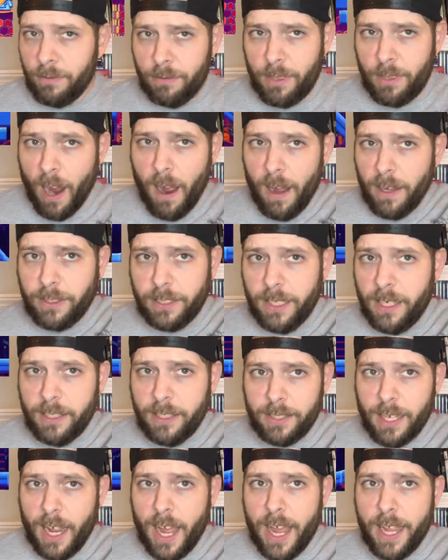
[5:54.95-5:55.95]
Toss it
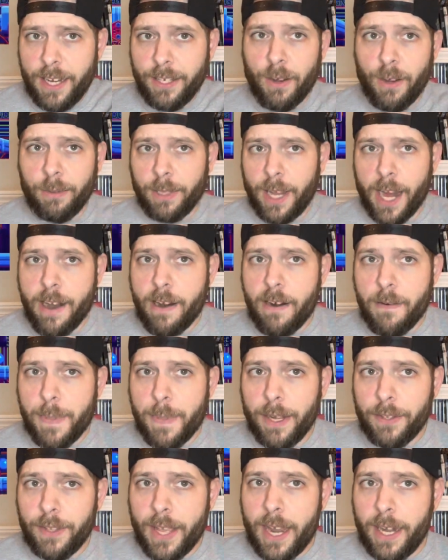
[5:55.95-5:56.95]
aside. Don't care
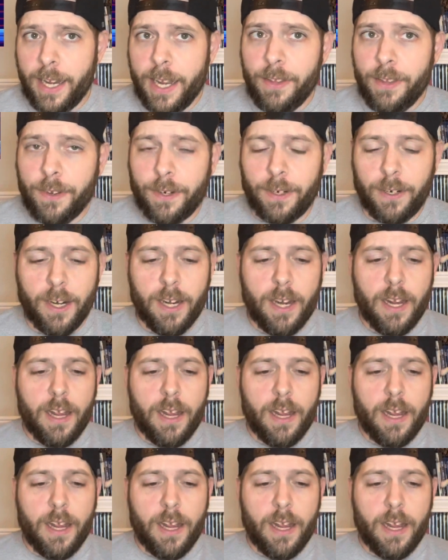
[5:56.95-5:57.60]
about that either.